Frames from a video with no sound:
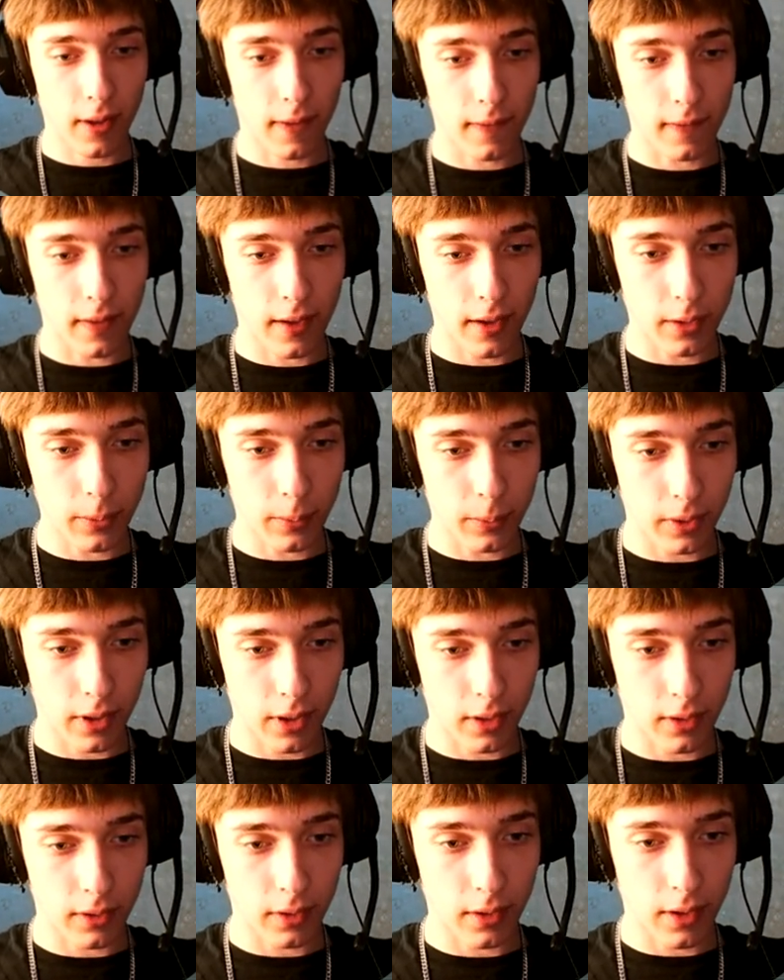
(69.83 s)
and then we
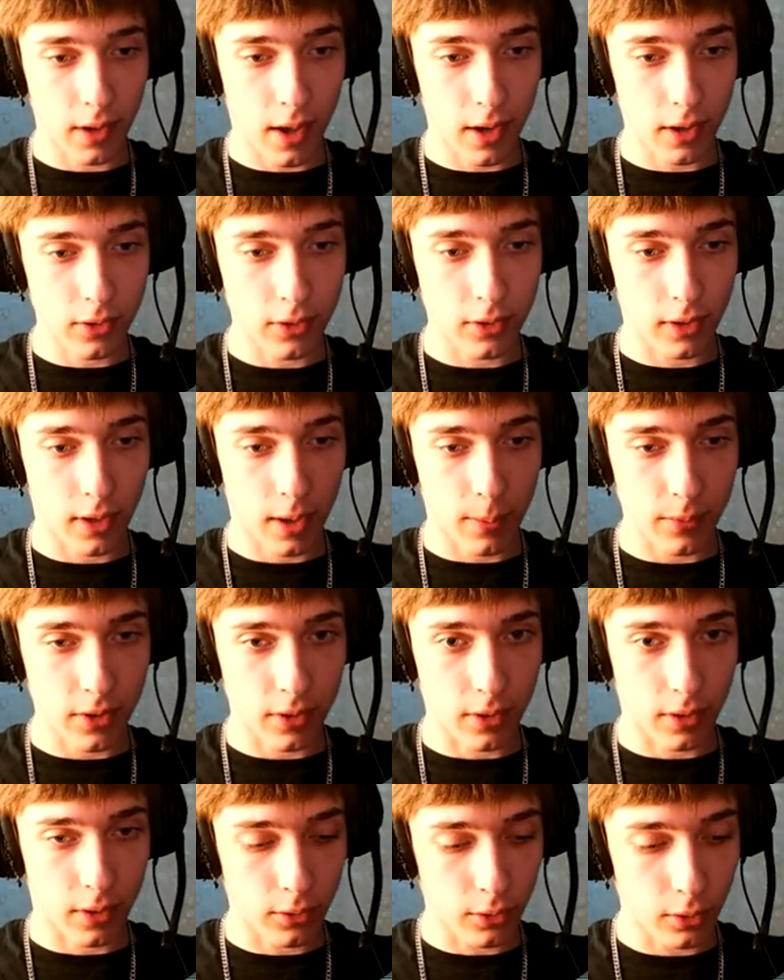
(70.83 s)
can actually, I'm
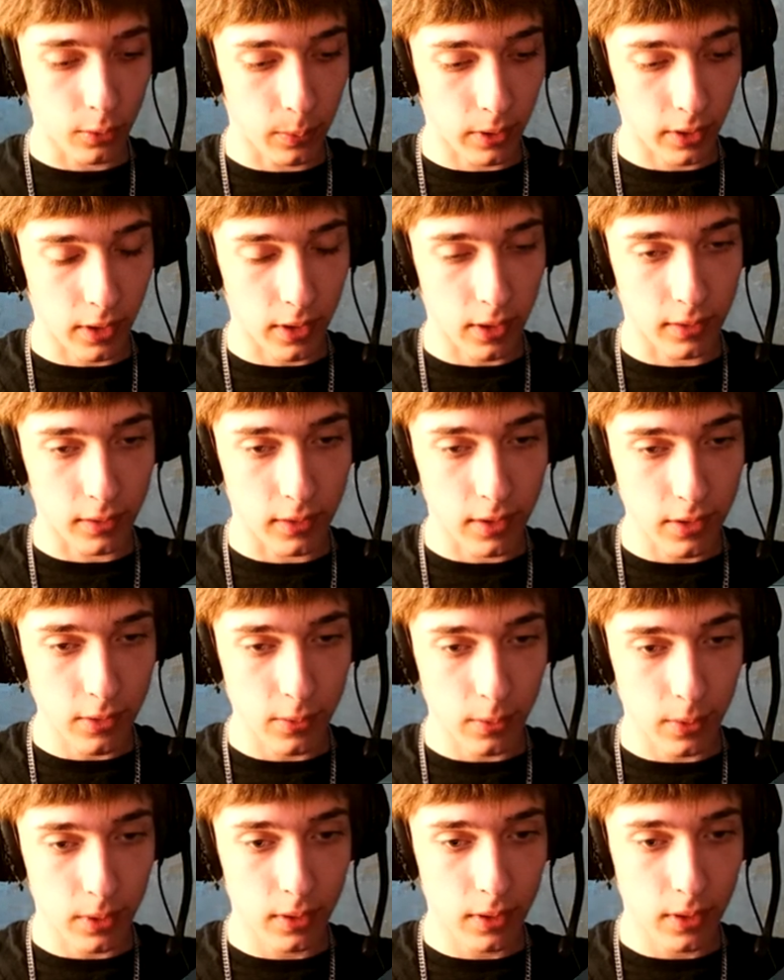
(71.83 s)
just gonna duplicate this
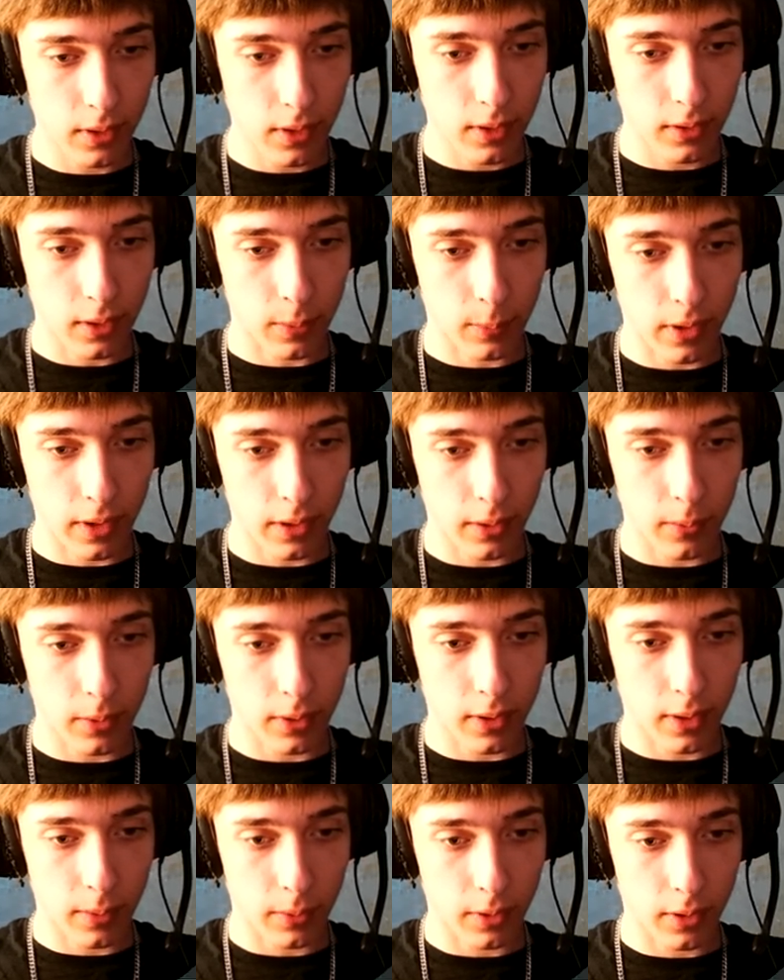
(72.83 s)
one, the black
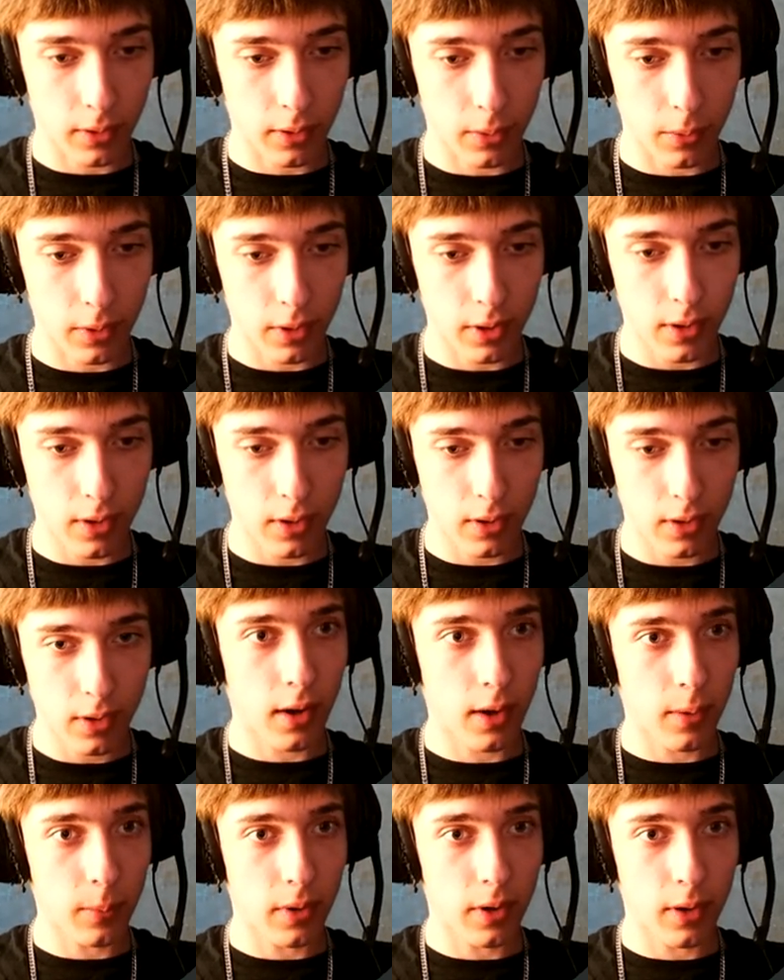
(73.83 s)
one. I'm gonna go here
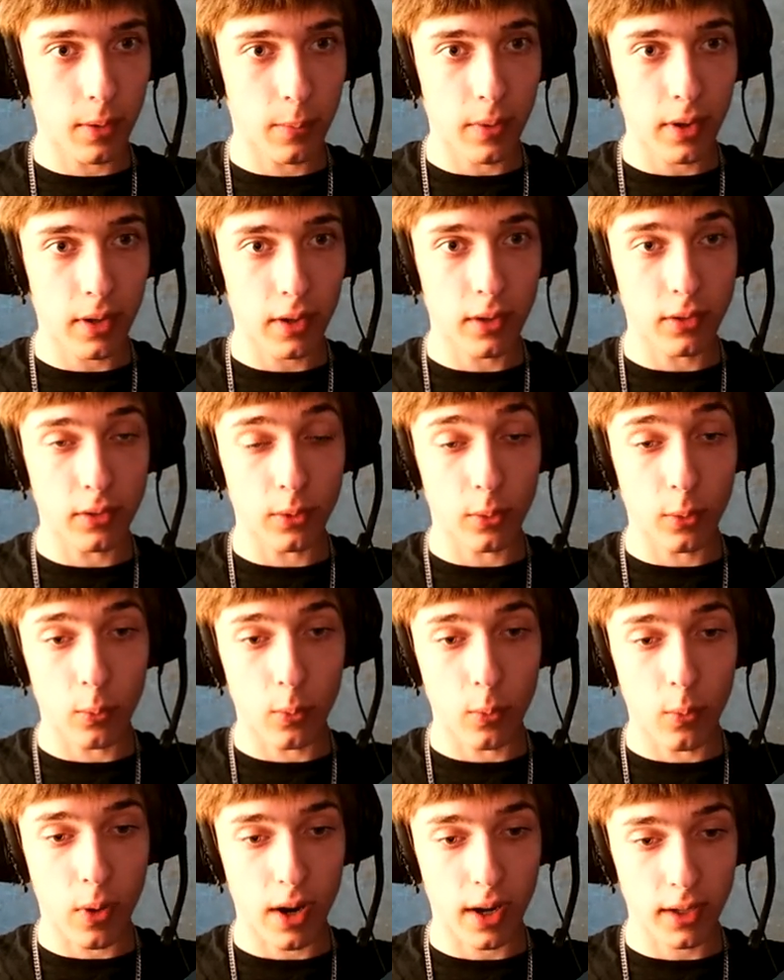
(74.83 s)
and I'm gonna make it
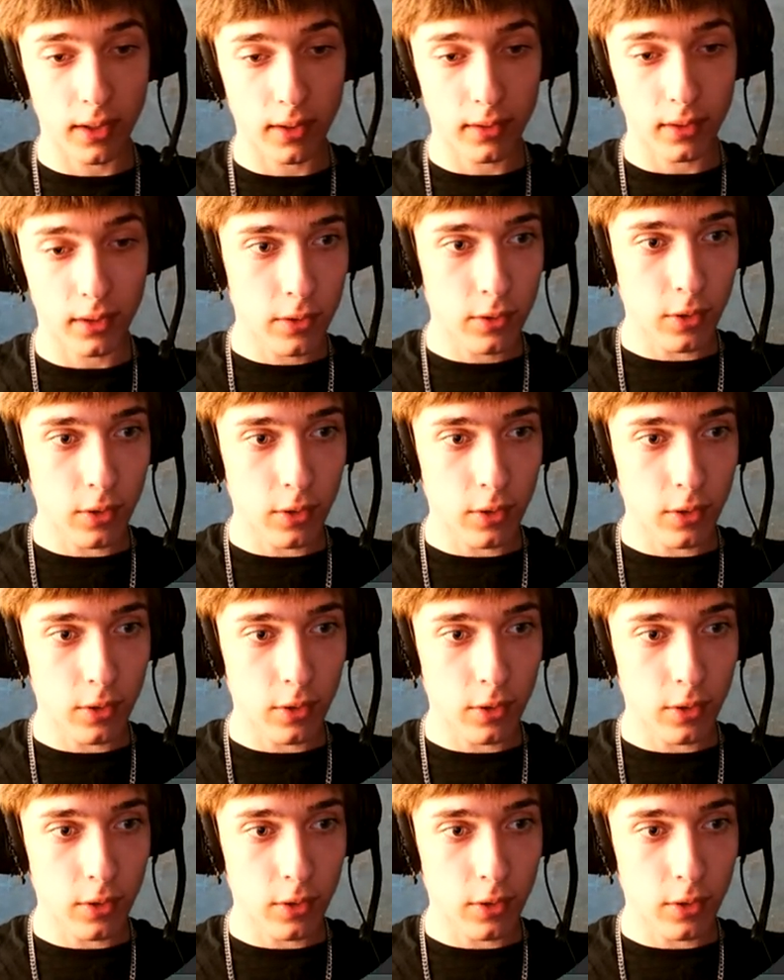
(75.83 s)
white.